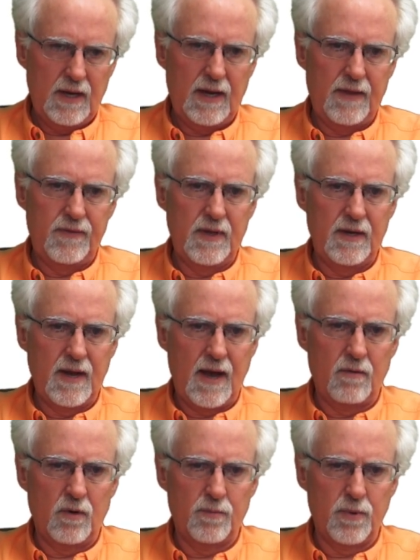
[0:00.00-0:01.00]
and then I
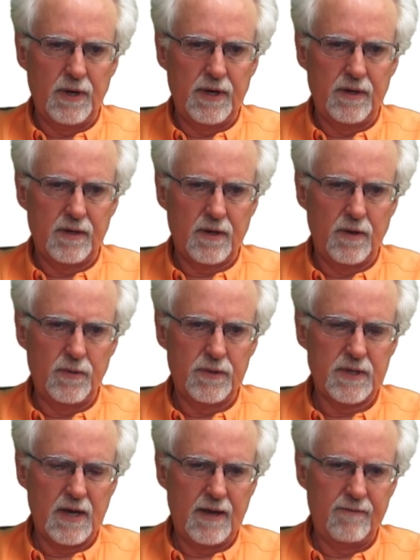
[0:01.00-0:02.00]
will print
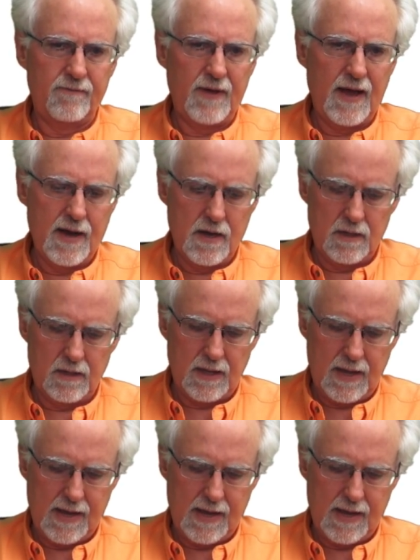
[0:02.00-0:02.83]
cosine val